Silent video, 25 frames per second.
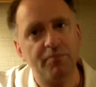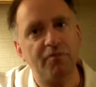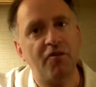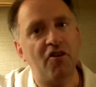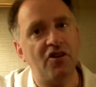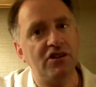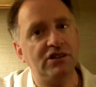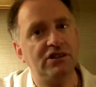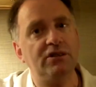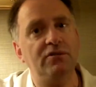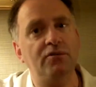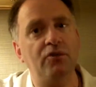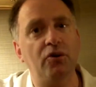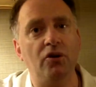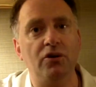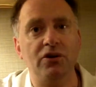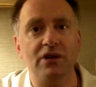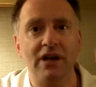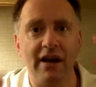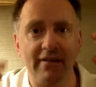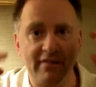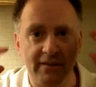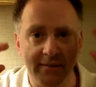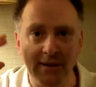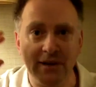First of all,
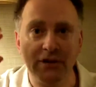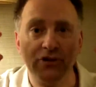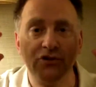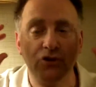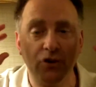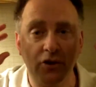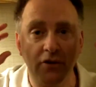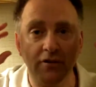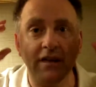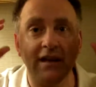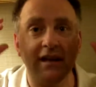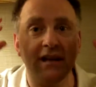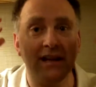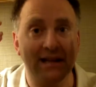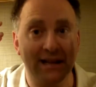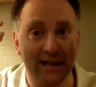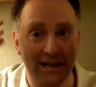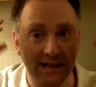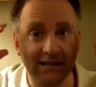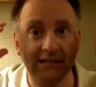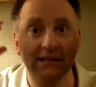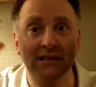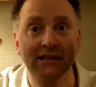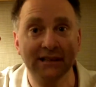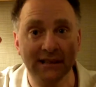you have to make sure that it
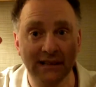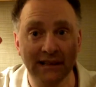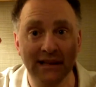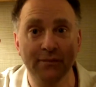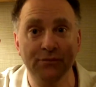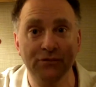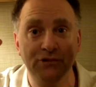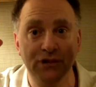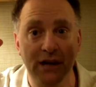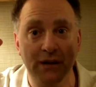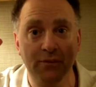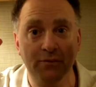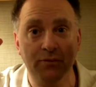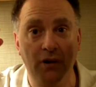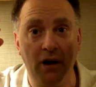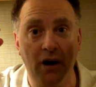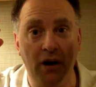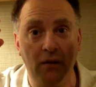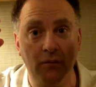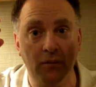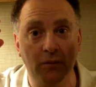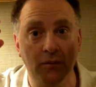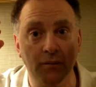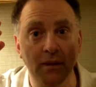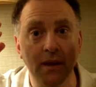is a TMJ
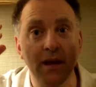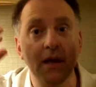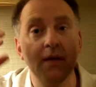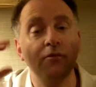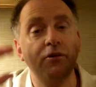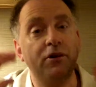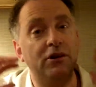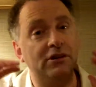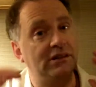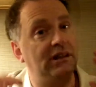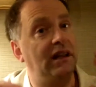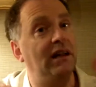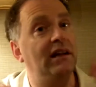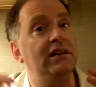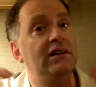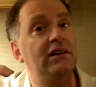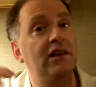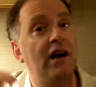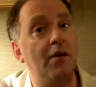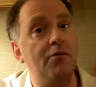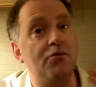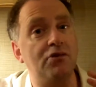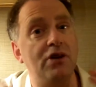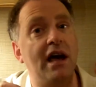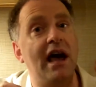problem, because a lot of
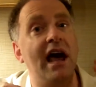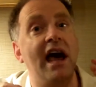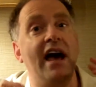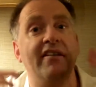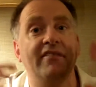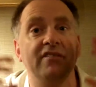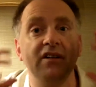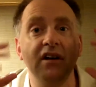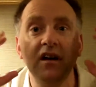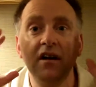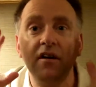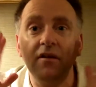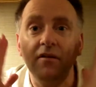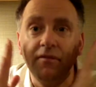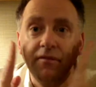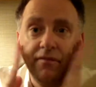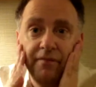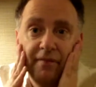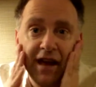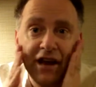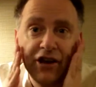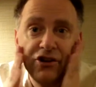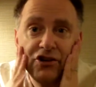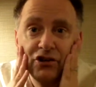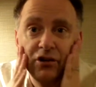times they have
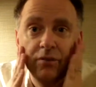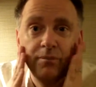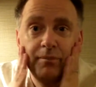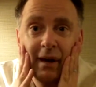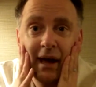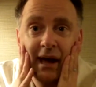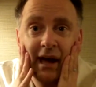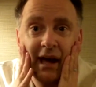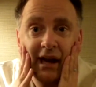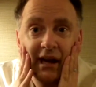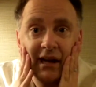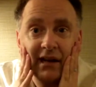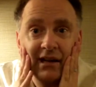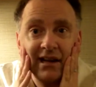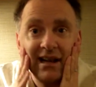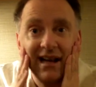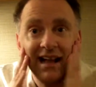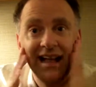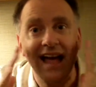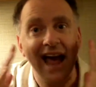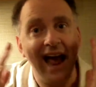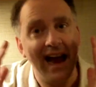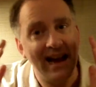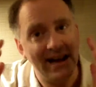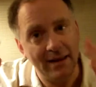facial pain,
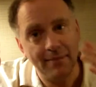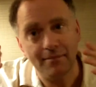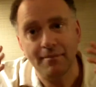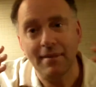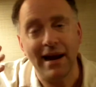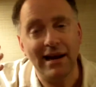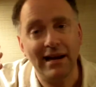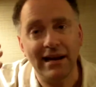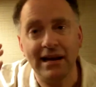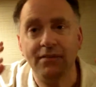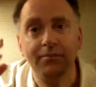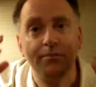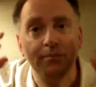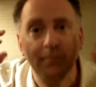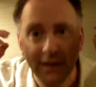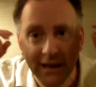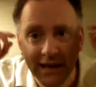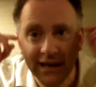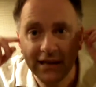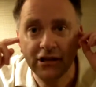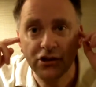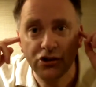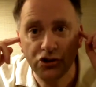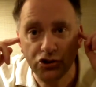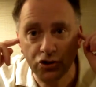and it may not
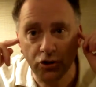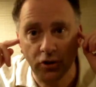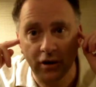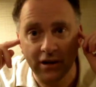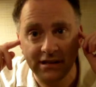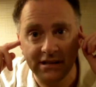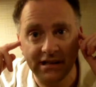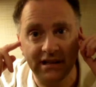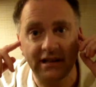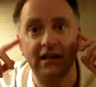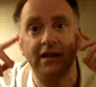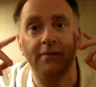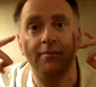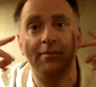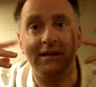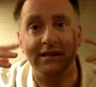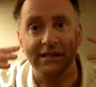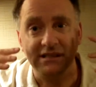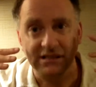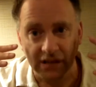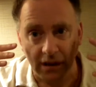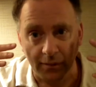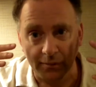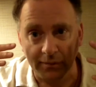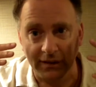be the joints, it could be
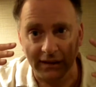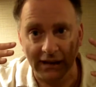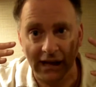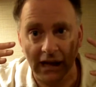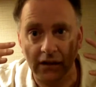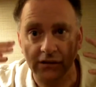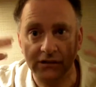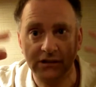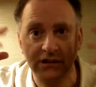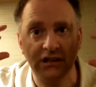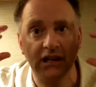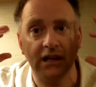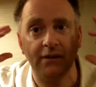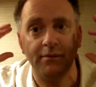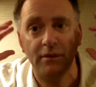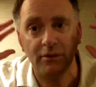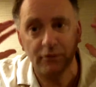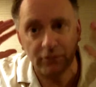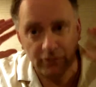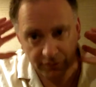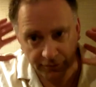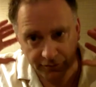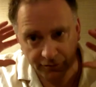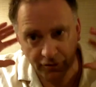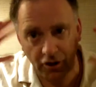something else. It could be
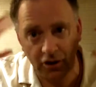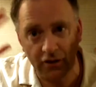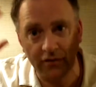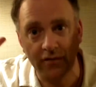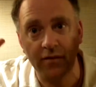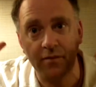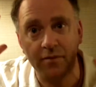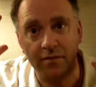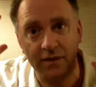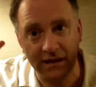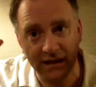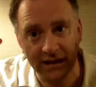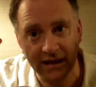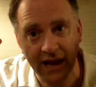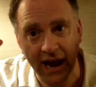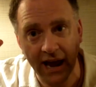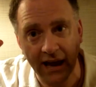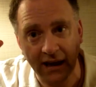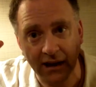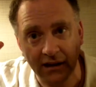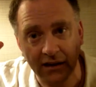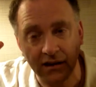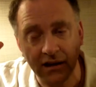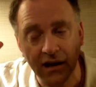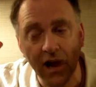referred from the
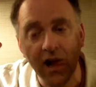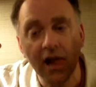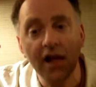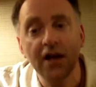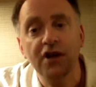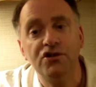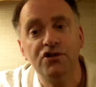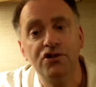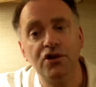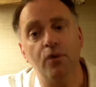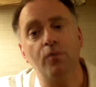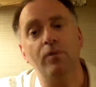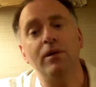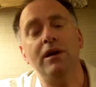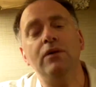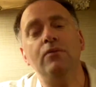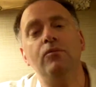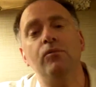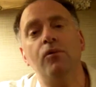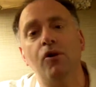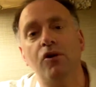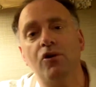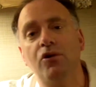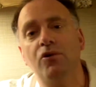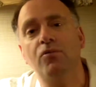neck. So we
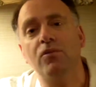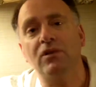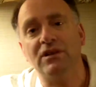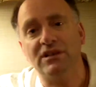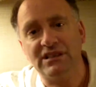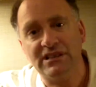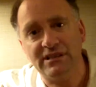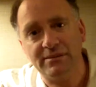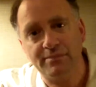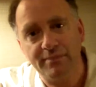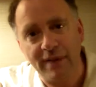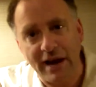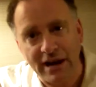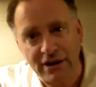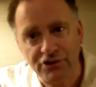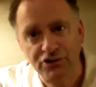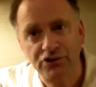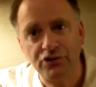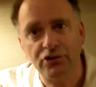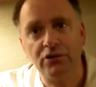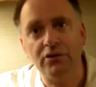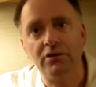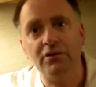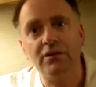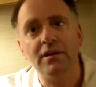work with
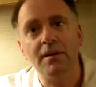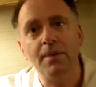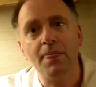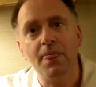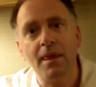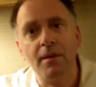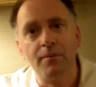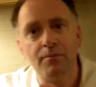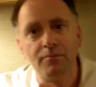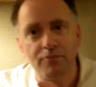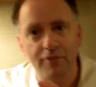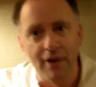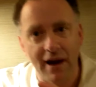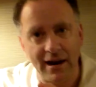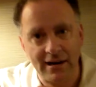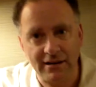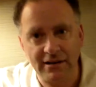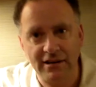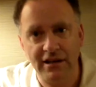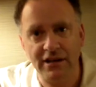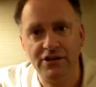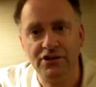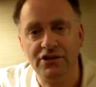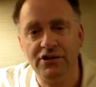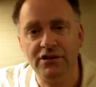special
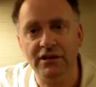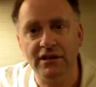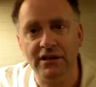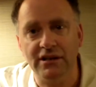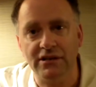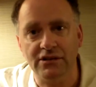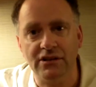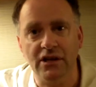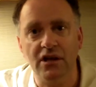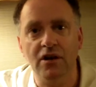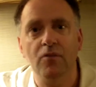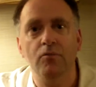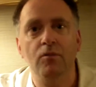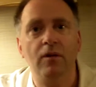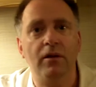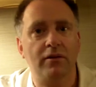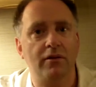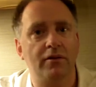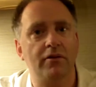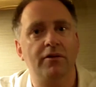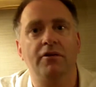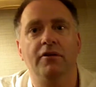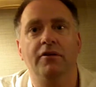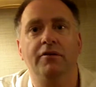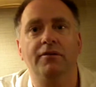practitioners,
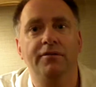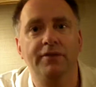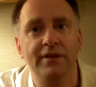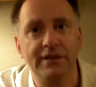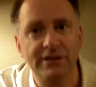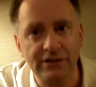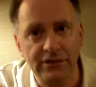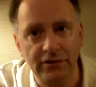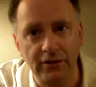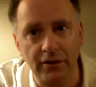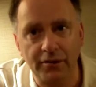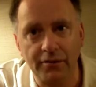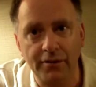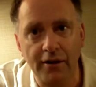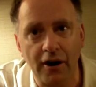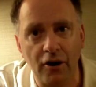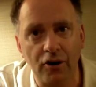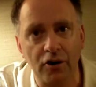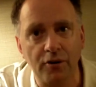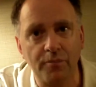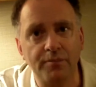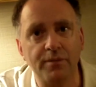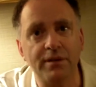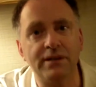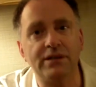whether they're physical
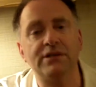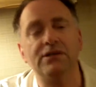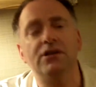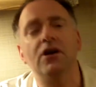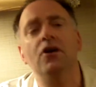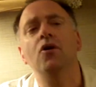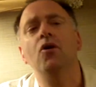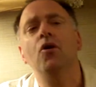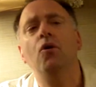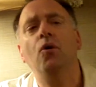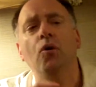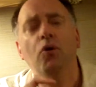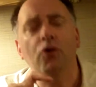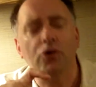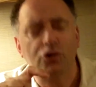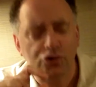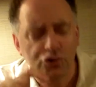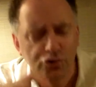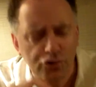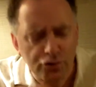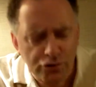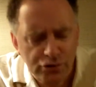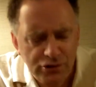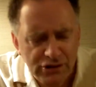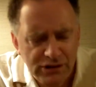therapists or
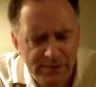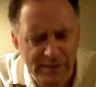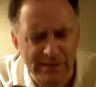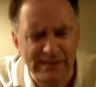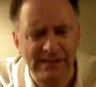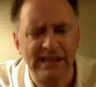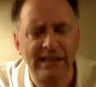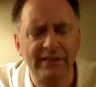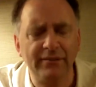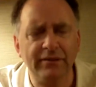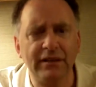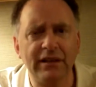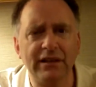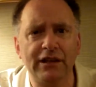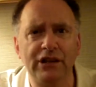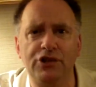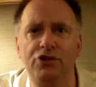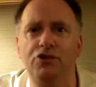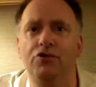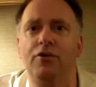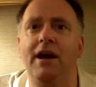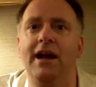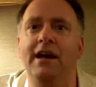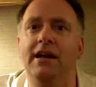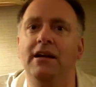specifically
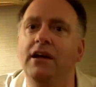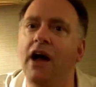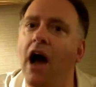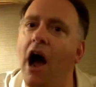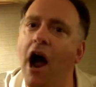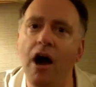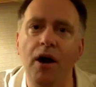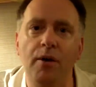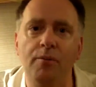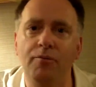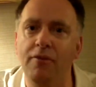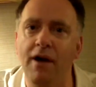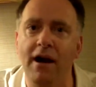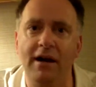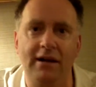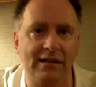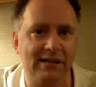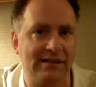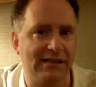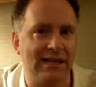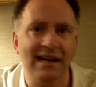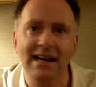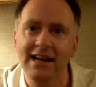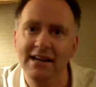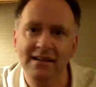trained
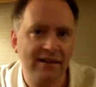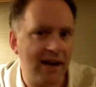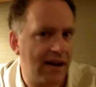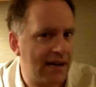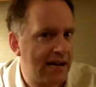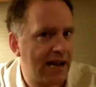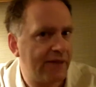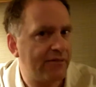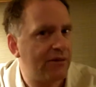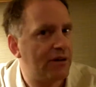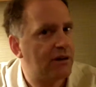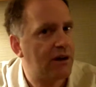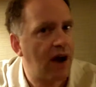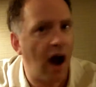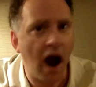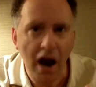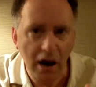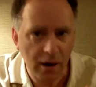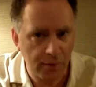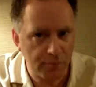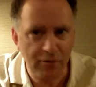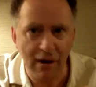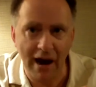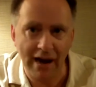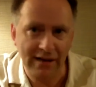chiropractors. Not every
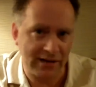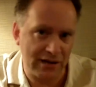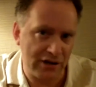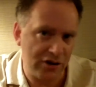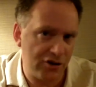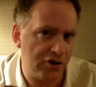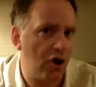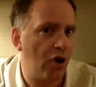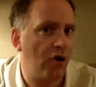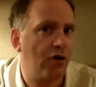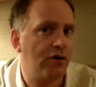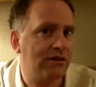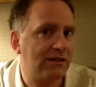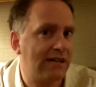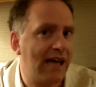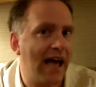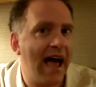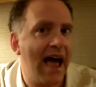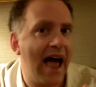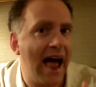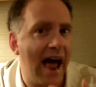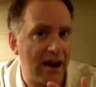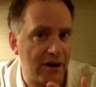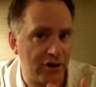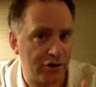chiropractor knows
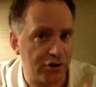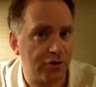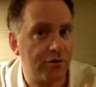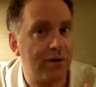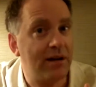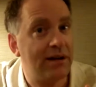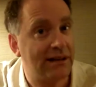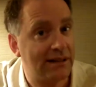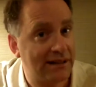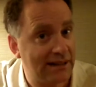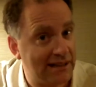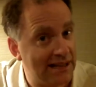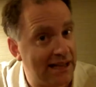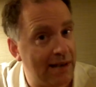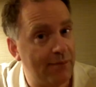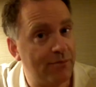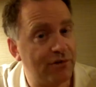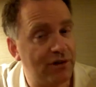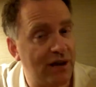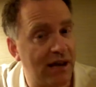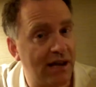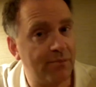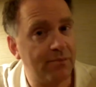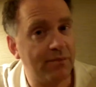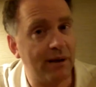how to treat a
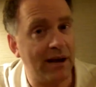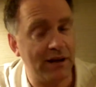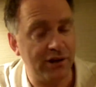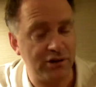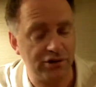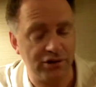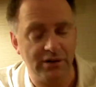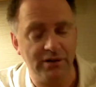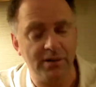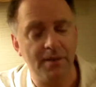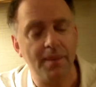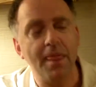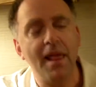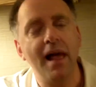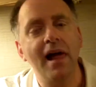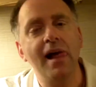TMJ patient.